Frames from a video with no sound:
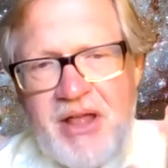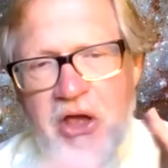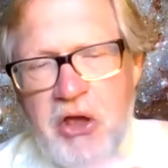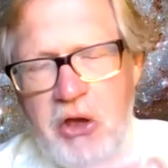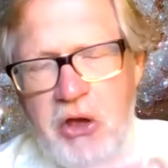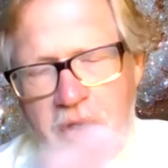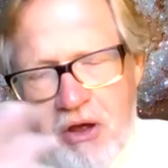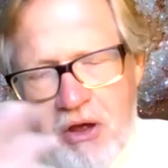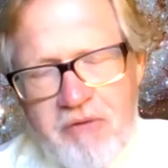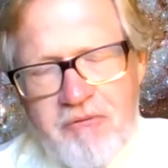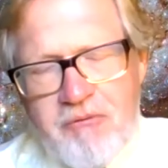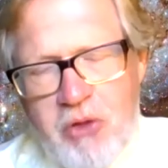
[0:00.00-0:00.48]

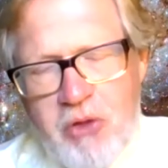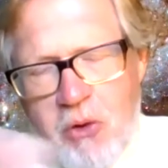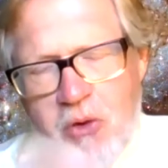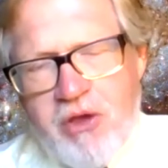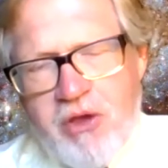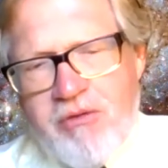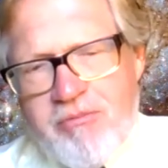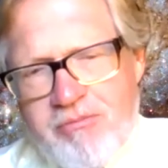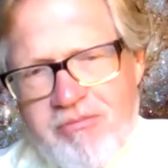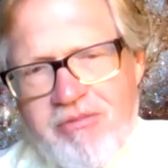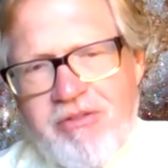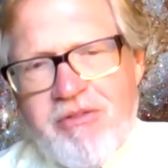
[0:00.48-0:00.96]
and though
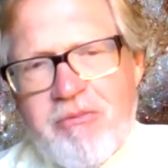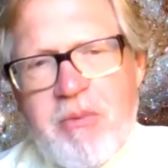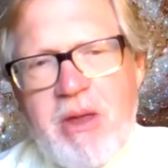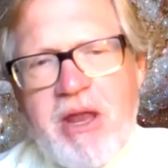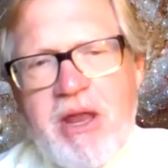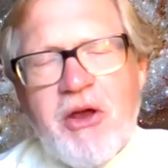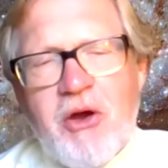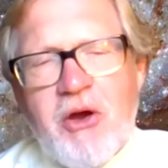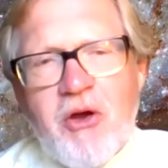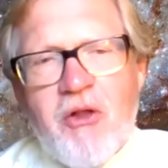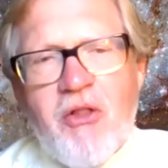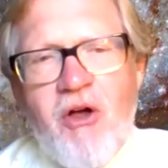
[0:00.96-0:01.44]
he has
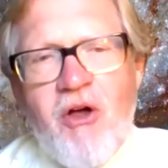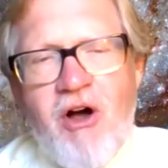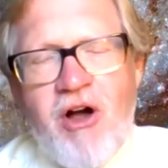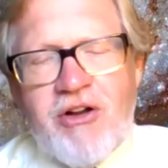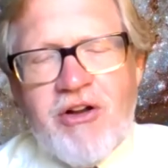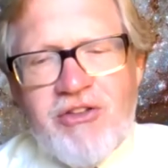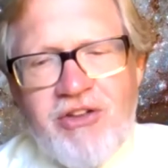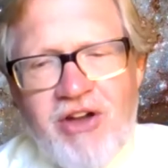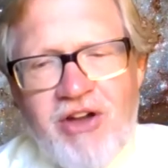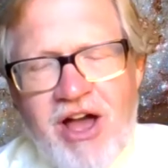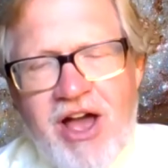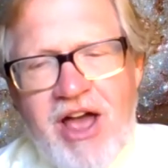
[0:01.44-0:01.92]
been here a
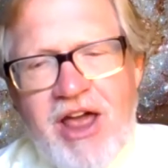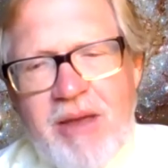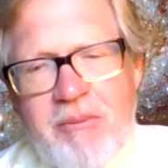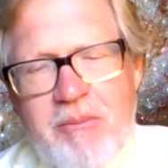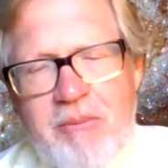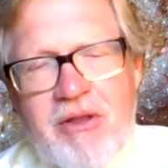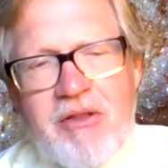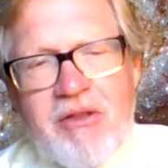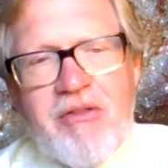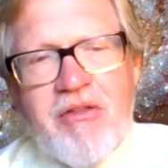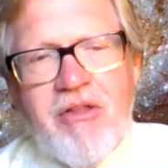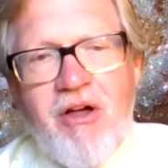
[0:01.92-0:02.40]
long
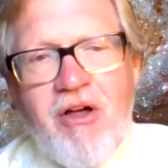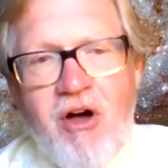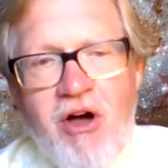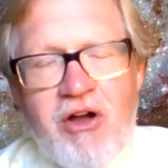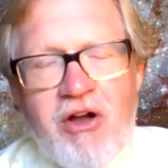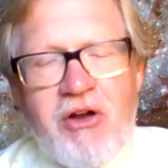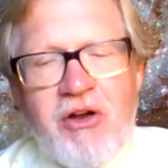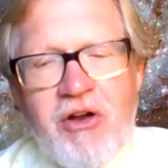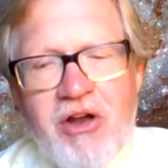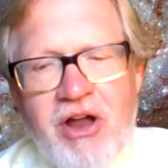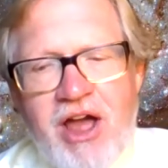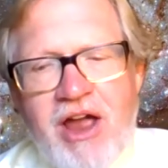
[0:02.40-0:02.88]
time and
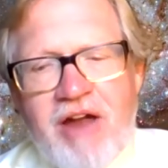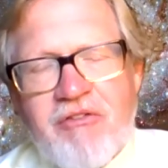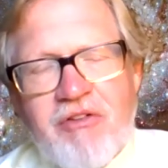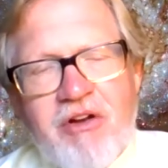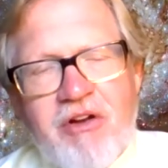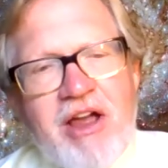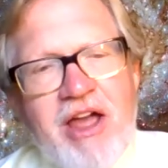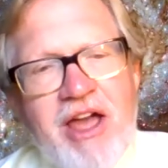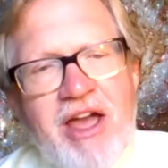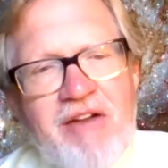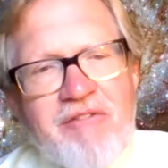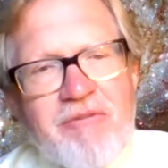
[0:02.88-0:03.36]
longer than I
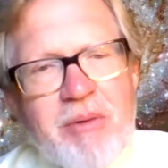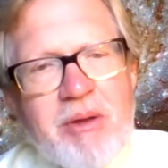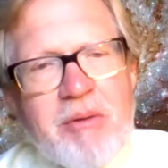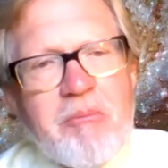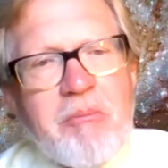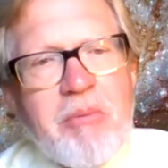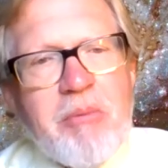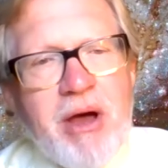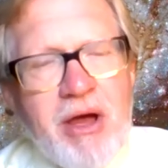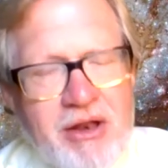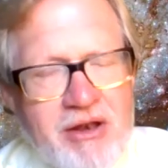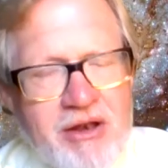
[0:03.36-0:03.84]
ever have
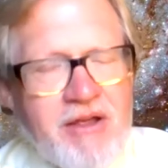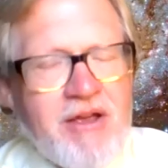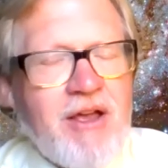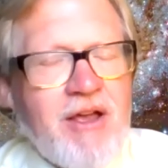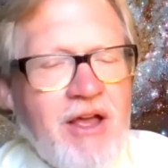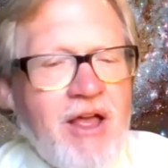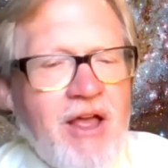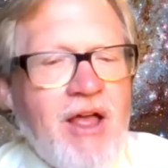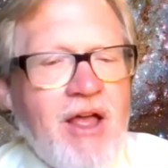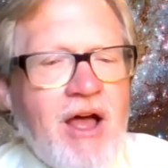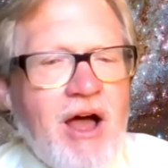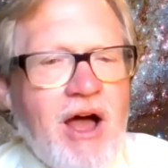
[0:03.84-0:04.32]
been, but
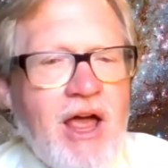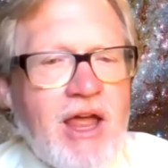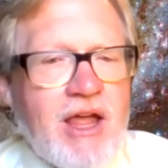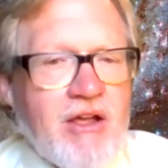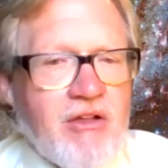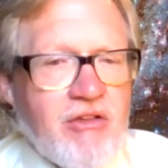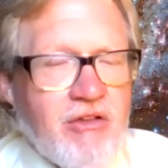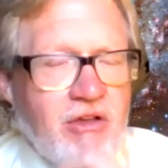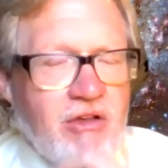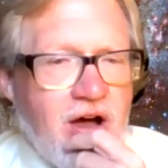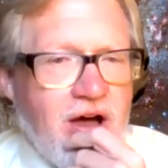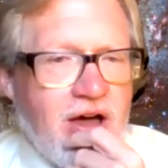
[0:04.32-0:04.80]
I
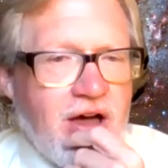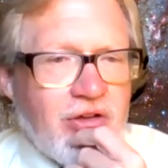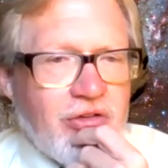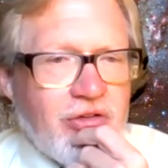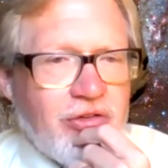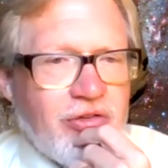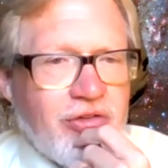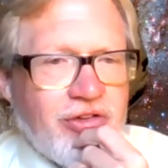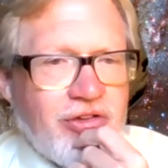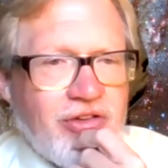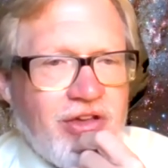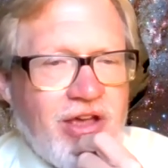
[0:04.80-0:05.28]
can
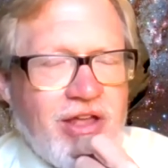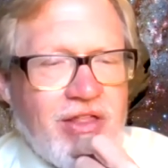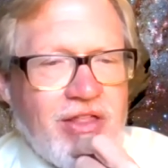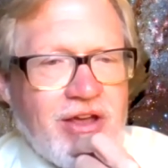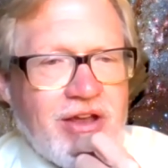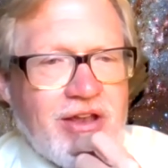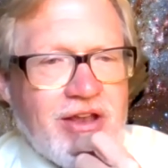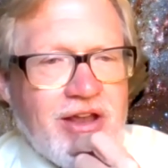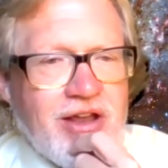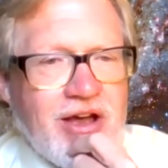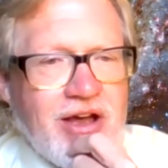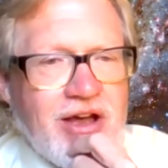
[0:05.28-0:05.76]
honestly say
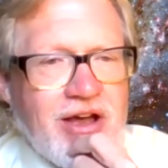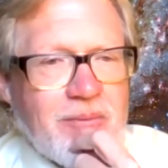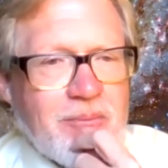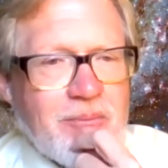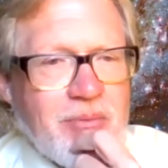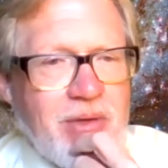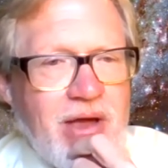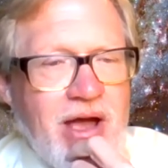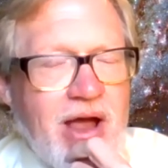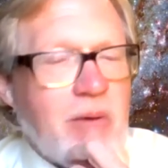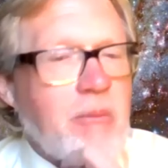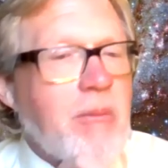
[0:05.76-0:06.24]
that uh,
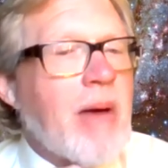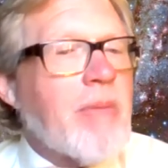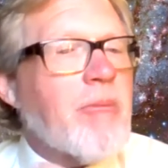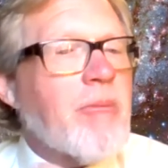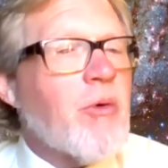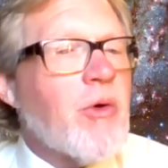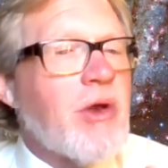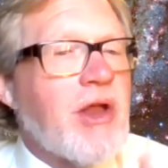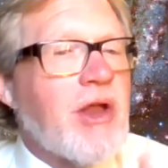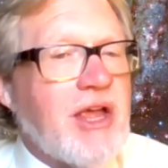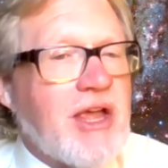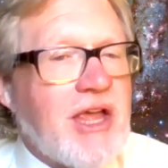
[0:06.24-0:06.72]
I
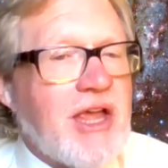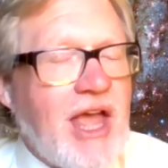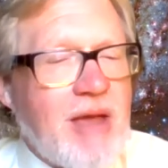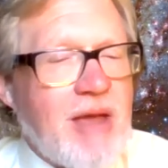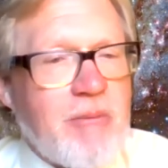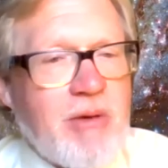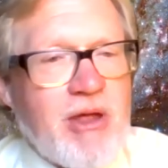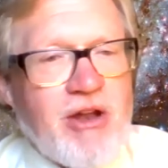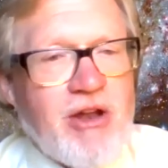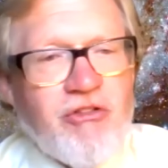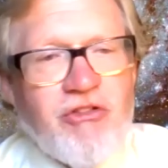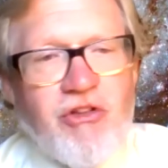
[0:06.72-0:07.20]
remember when he
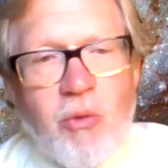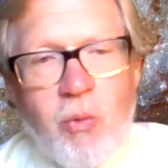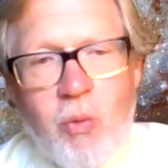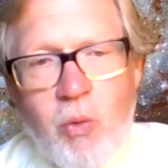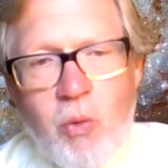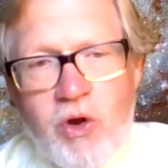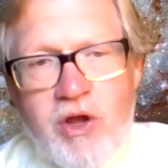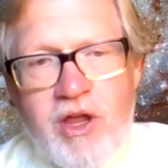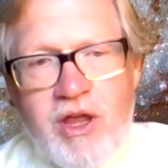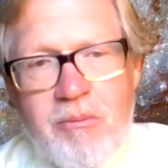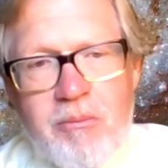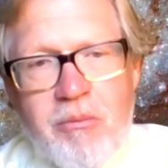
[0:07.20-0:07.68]
came in as a
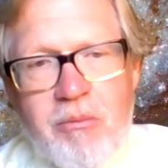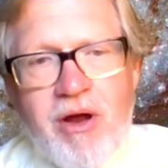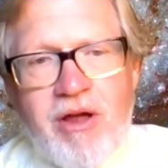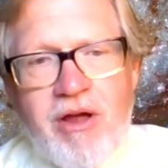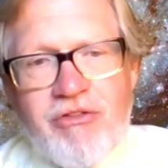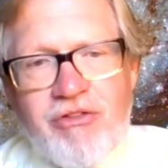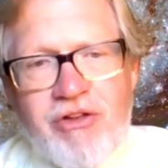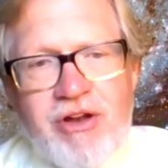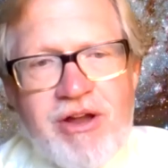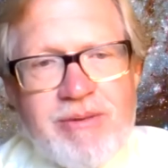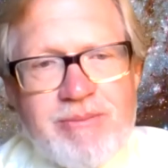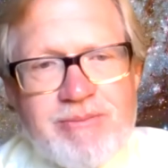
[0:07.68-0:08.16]
rookie
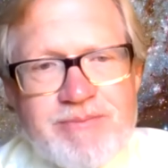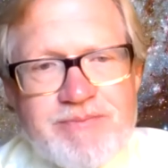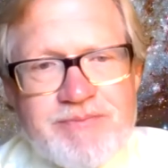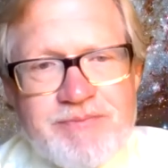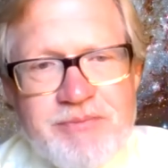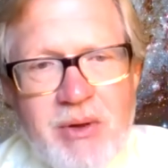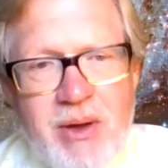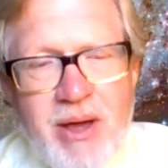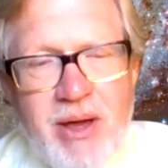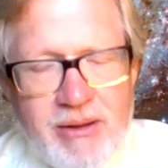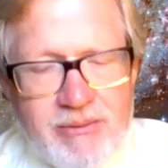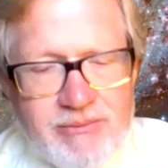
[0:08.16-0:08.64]
president.
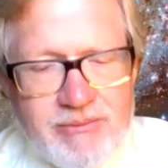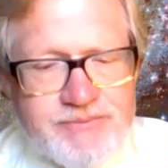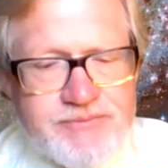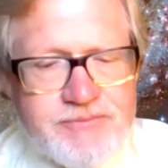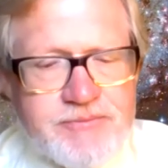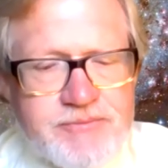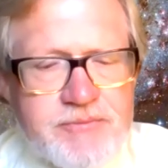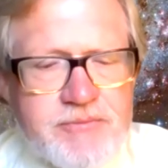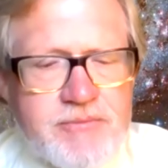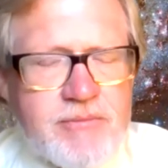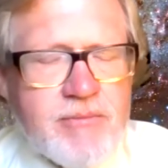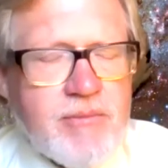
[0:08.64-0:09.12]
Well,
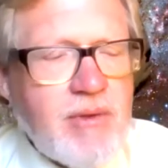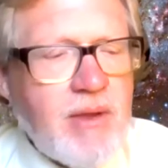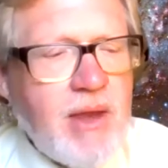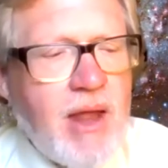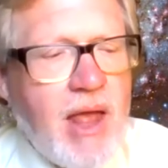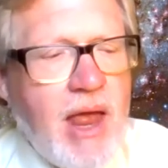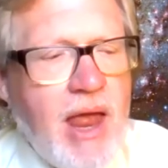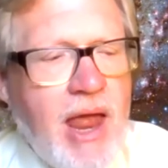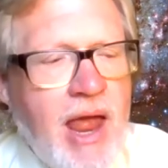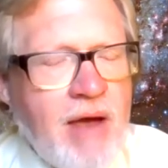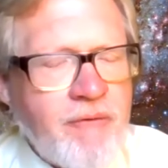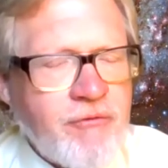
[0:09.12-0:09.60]

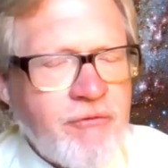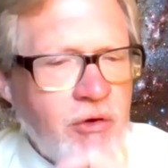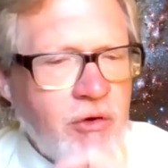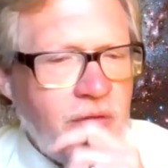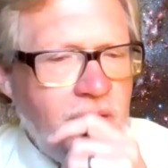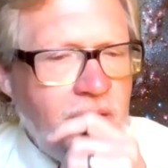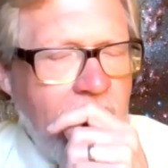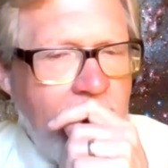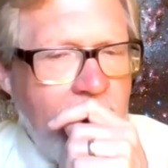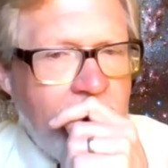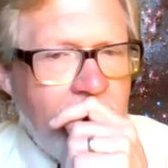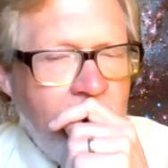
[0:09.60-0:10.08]

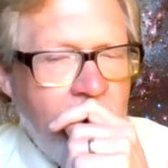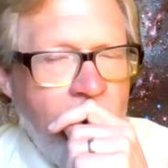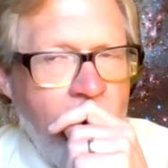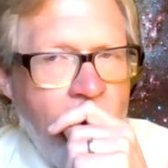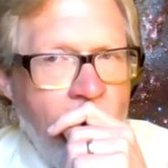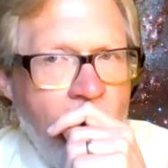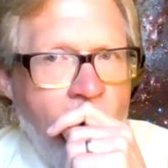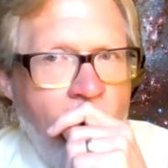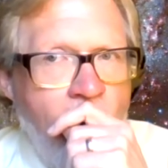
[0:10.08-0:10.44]
after that,